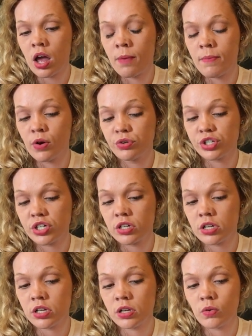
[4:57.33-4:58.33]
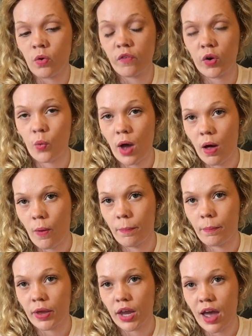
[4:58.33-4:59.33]
emotional overwhelm,
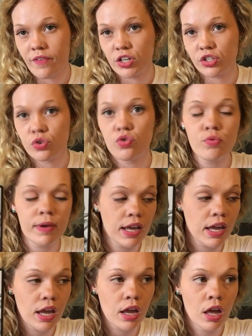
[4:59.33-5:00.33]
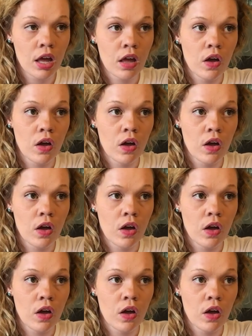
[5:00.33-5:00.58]
like having too many